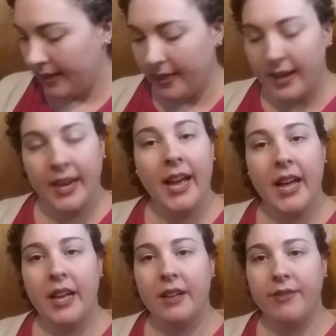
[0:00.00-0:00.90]
Then I
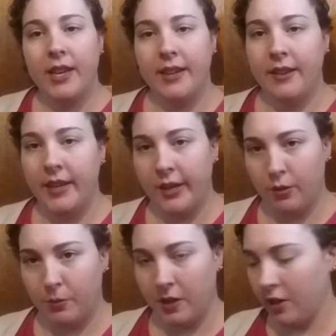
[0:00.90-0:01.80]
have
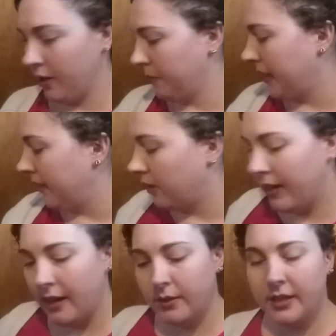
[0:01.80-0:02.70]
Needleworker by
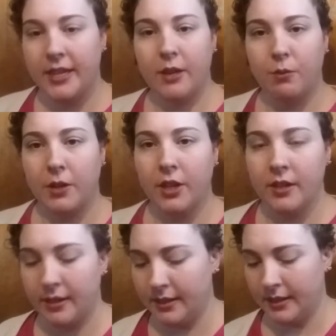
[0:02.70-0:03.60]
Little House Needleworks.